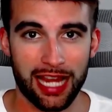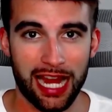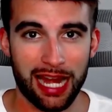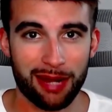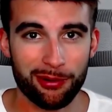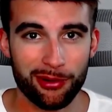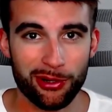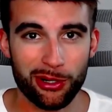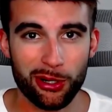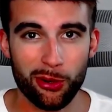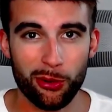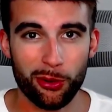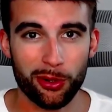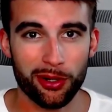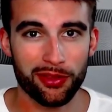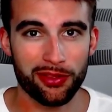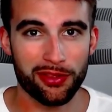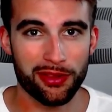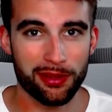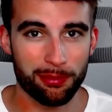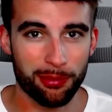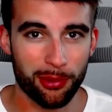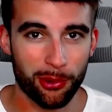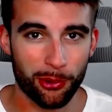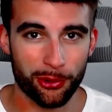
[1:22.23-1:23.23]
I recorded
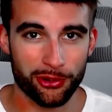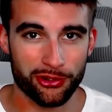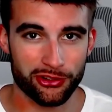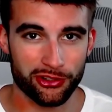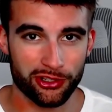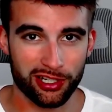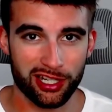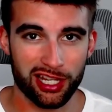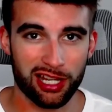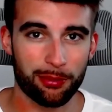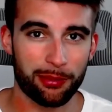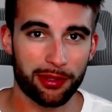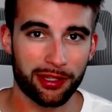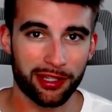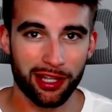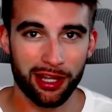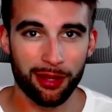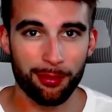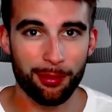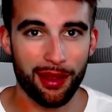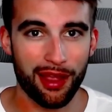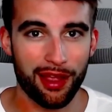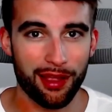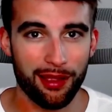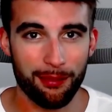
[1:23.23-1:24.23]
the portion coming
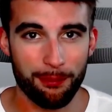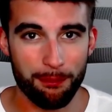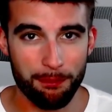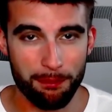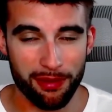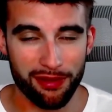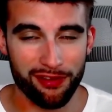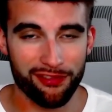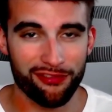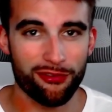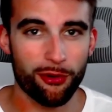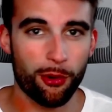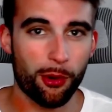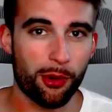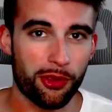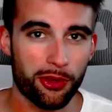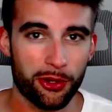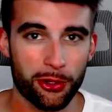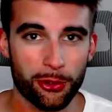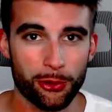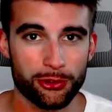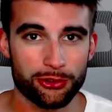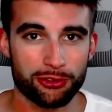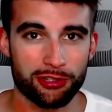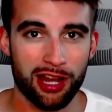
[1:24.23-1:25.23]
up before the
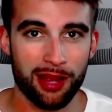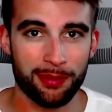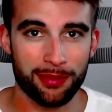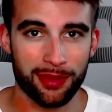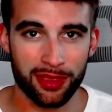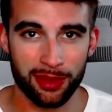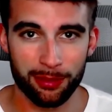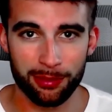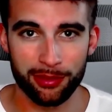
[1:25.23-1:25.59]
news dropped.